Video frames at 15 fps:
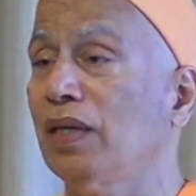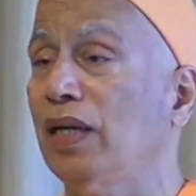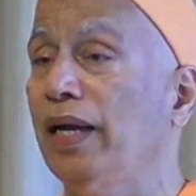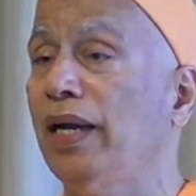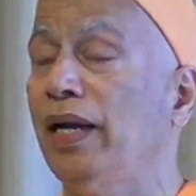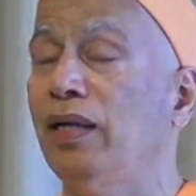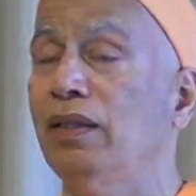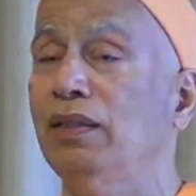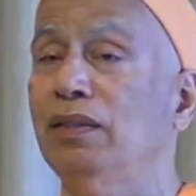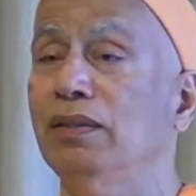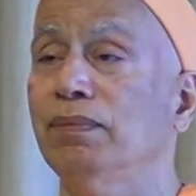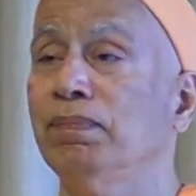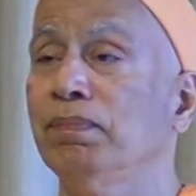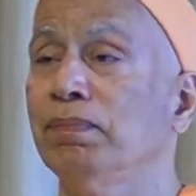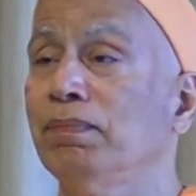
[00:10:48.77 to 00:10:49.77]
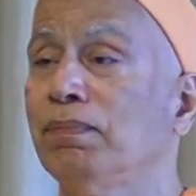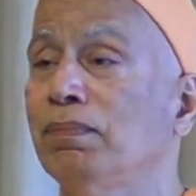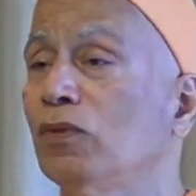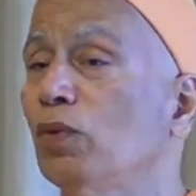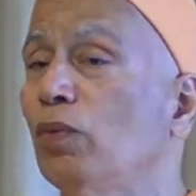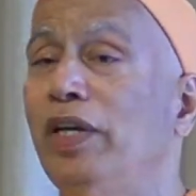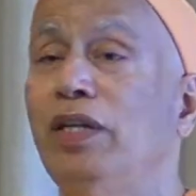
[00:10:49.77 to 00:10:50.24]
And
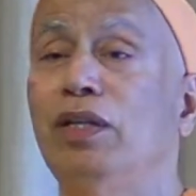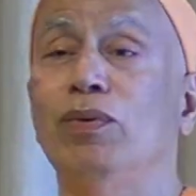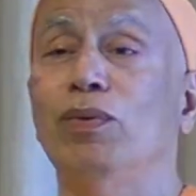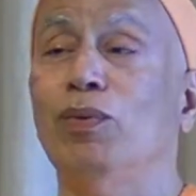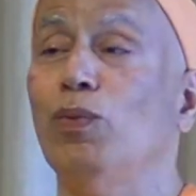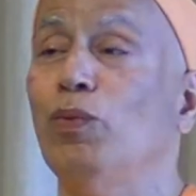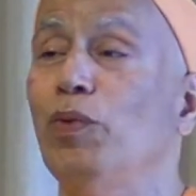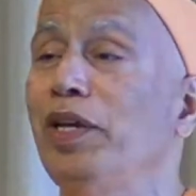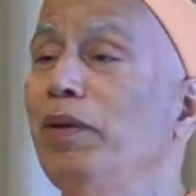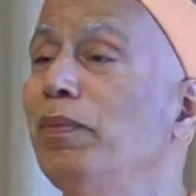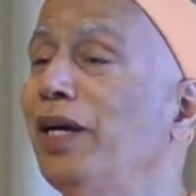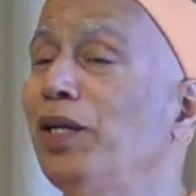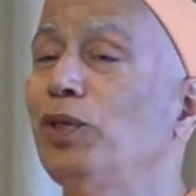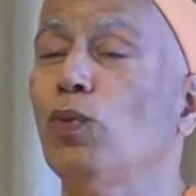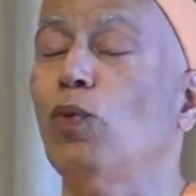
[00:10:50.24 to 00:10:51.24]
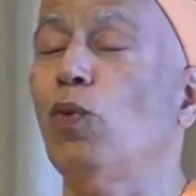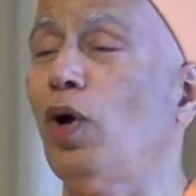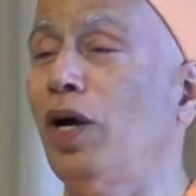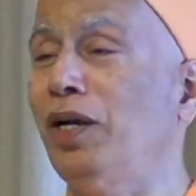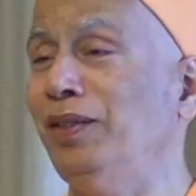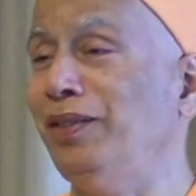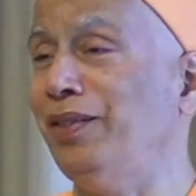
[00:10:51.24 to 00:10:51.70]
while we might
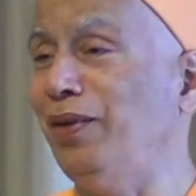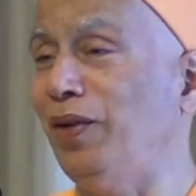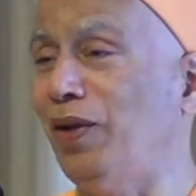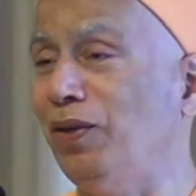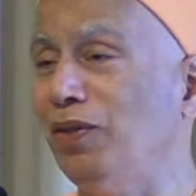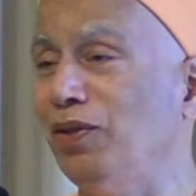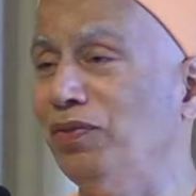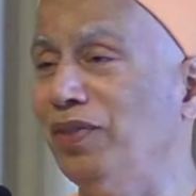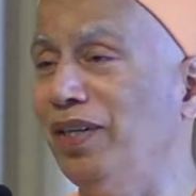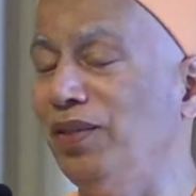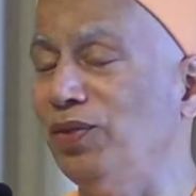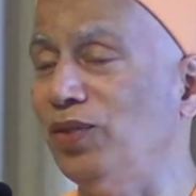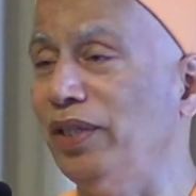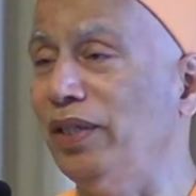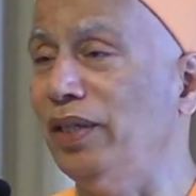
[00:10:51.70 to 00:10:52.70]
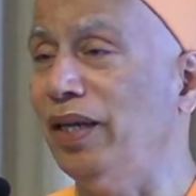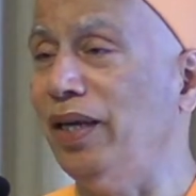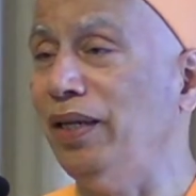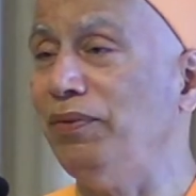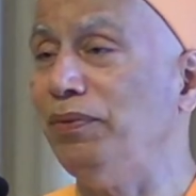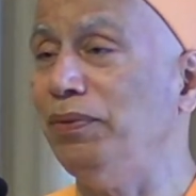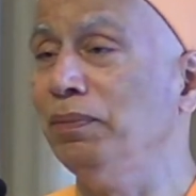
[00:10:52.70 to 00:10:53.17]
want a lot of things in
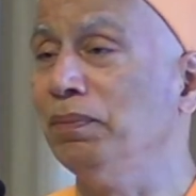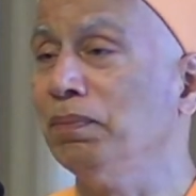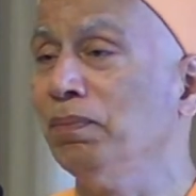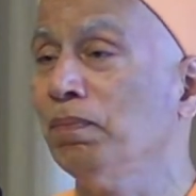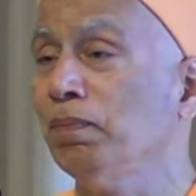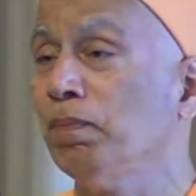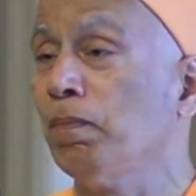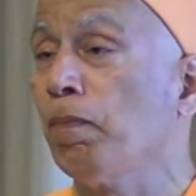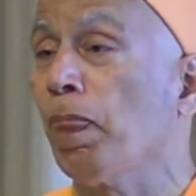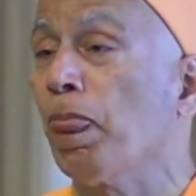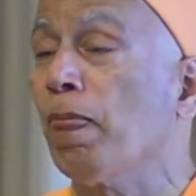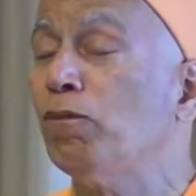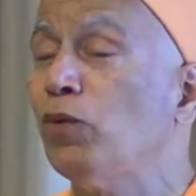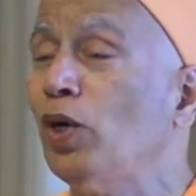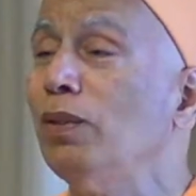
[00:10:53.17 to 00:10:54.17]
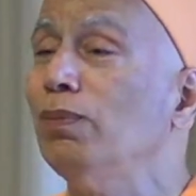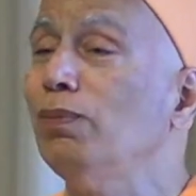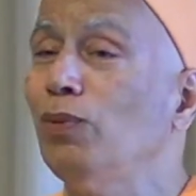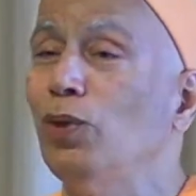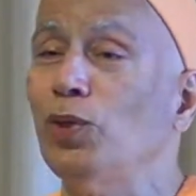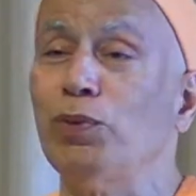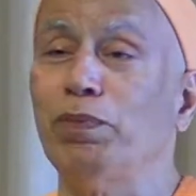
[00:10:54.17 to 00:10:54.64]
life, what
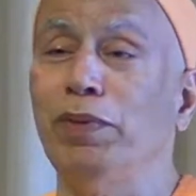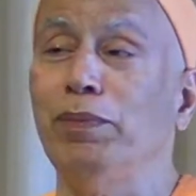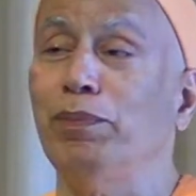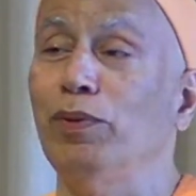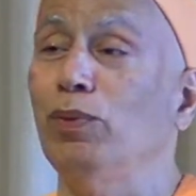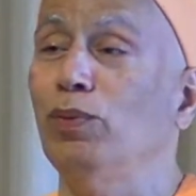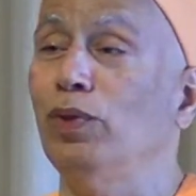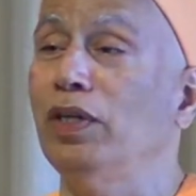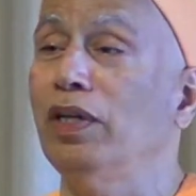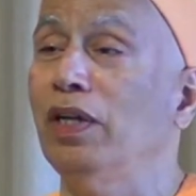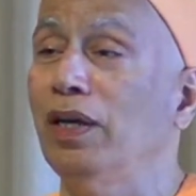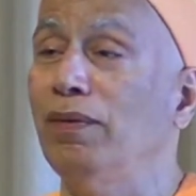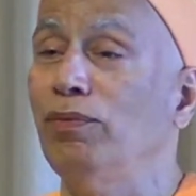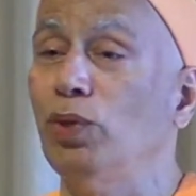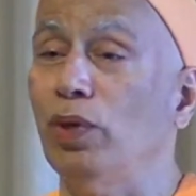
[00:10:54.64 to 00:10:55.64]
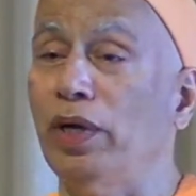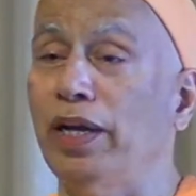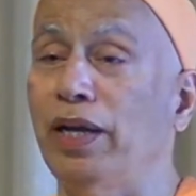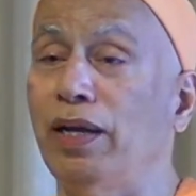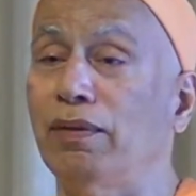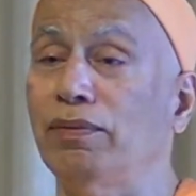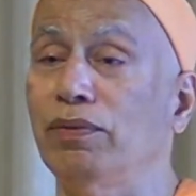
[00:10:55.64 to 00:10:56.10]
most people would love to
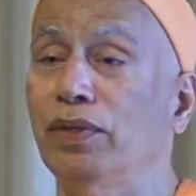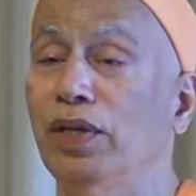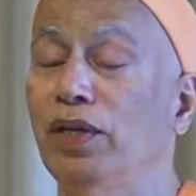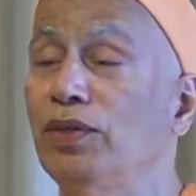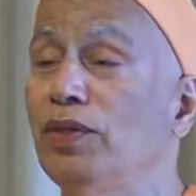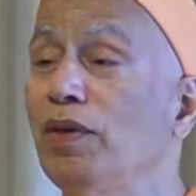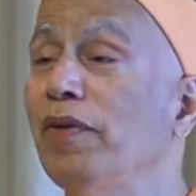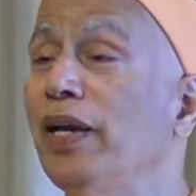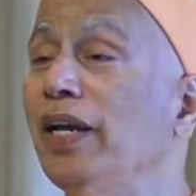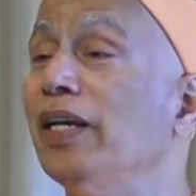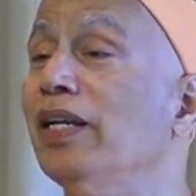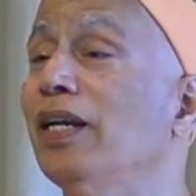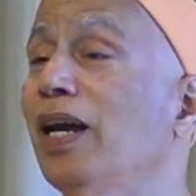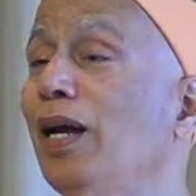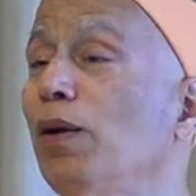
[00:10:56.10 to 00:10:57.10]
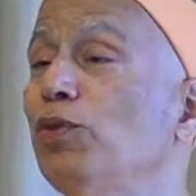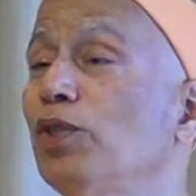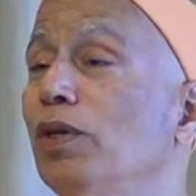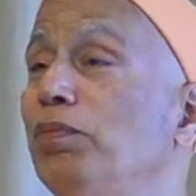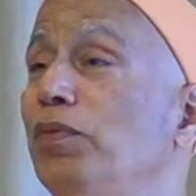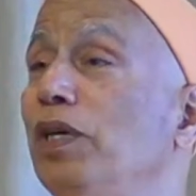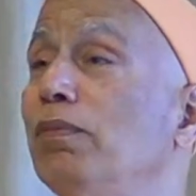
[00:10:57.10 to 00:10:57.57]
have is if I can have
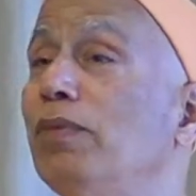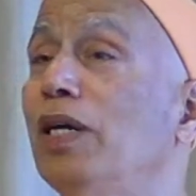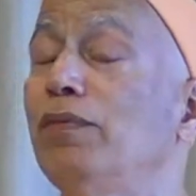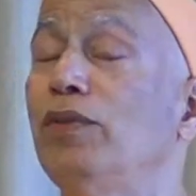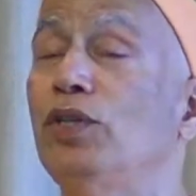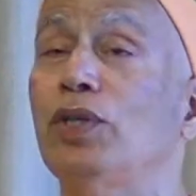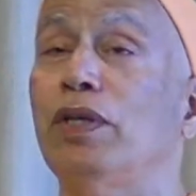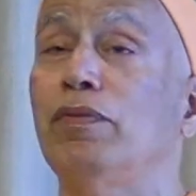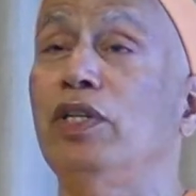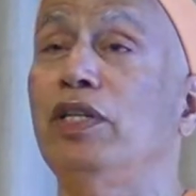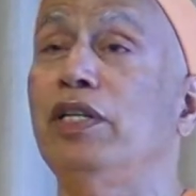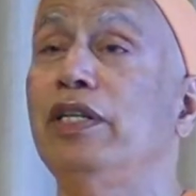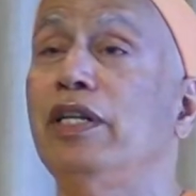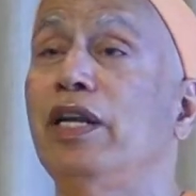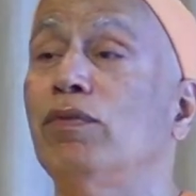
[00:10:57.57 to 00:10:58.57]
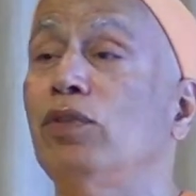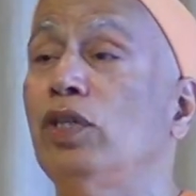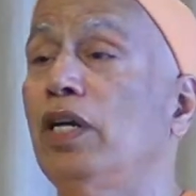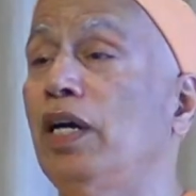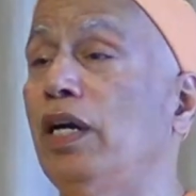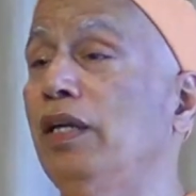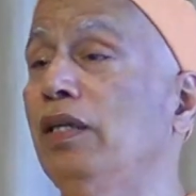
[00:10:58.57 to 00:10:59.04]
something by which I will never
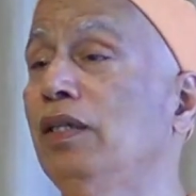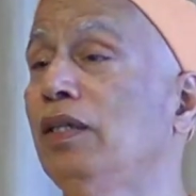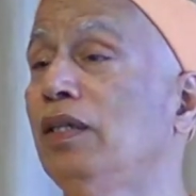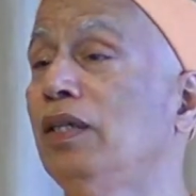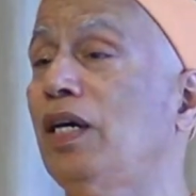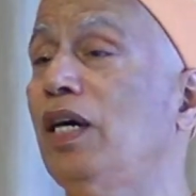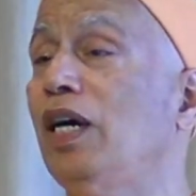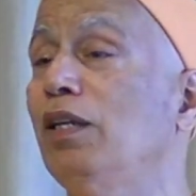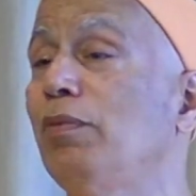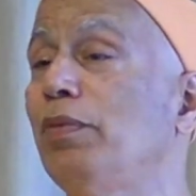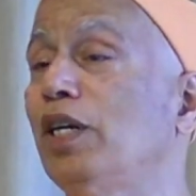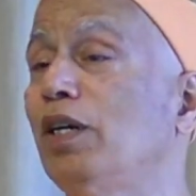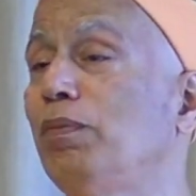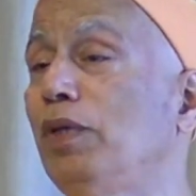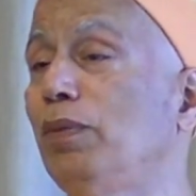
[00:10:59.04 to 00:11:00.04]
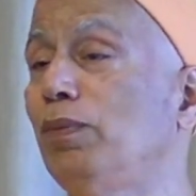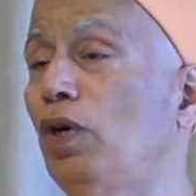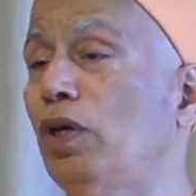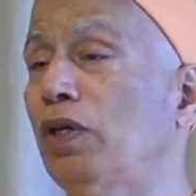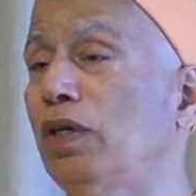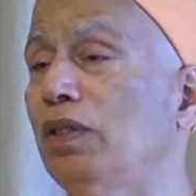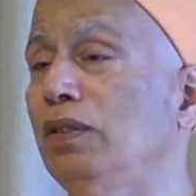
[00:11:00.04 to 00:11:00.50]
die, I'll become
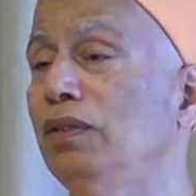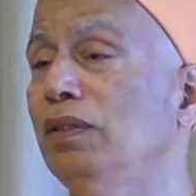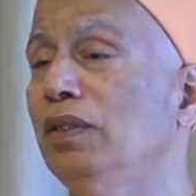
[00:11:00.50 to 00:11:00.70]
immortal.